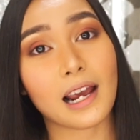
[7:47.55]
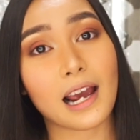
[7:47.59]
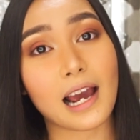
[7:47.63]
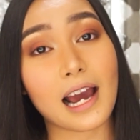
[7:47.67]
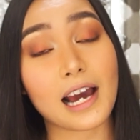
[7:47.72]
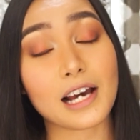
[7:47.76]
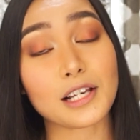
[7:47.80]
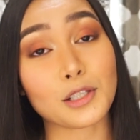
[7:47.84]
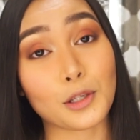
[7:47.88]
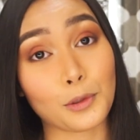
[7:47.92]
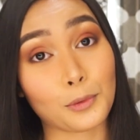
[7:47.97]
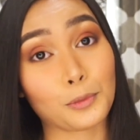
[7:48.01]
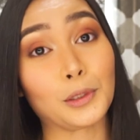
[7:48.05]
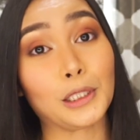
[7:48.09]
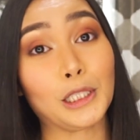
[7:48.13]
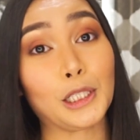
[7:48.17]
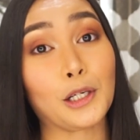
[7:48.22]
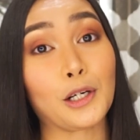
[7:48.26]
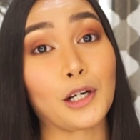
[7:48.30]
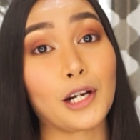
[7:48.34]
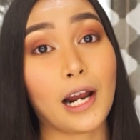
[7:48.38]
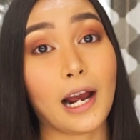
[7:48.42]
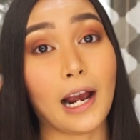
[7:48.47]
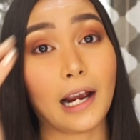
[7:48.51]
as a really
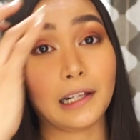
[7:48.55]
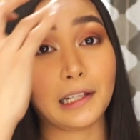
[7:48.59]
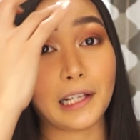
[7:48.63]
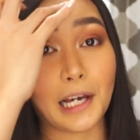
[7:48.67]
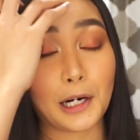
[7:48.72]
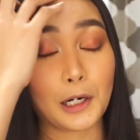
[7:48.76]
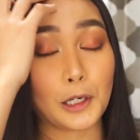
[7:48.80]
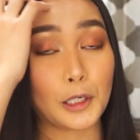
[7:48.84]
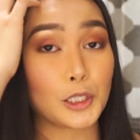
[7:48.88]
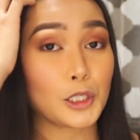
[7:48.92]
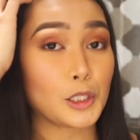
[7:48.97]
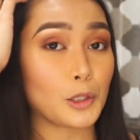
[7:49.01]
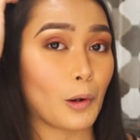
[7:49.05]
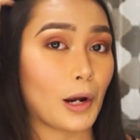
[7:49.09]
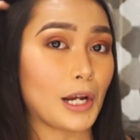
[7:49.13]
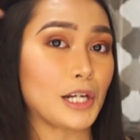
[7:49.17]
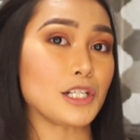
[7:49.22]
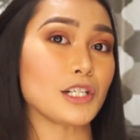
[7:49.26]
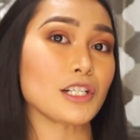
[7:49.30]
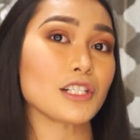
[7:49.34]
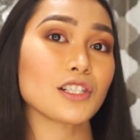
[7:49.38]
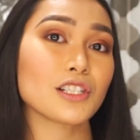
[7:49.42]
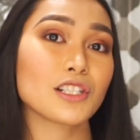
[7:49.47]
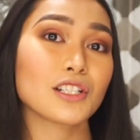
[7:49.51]
good highlighter, so I
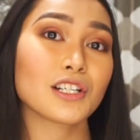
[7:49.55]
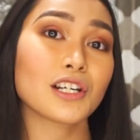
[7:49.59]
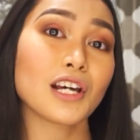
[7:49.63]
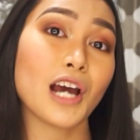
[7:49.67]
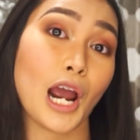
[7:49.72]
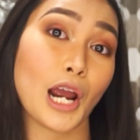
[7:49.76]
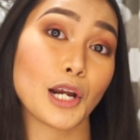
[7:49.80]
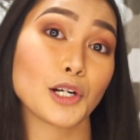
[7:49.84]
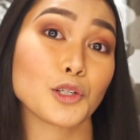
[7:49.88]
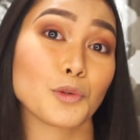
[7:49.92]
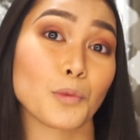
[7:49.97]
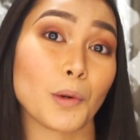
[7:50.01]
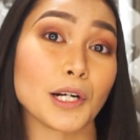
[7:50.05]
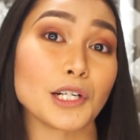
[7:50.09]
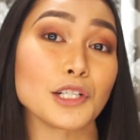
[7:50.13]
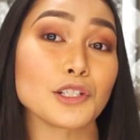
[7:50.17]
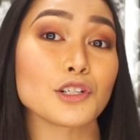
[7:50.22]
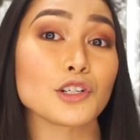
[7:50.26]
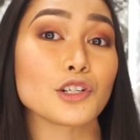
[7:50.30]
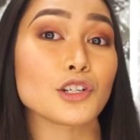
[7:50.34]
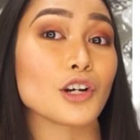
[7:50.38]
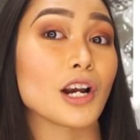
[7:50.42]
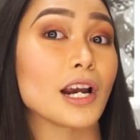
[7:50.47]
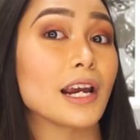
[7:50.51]
just wanted
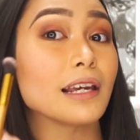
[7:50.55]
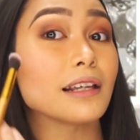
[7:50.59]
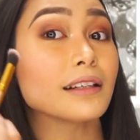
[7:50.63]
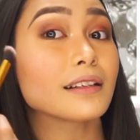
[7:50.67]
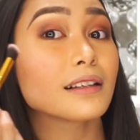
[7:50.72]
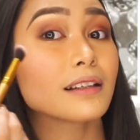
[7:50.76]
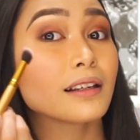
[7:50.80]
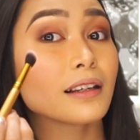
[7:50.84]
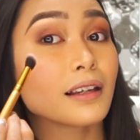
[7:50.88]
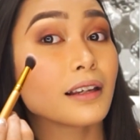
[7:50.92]
to try it.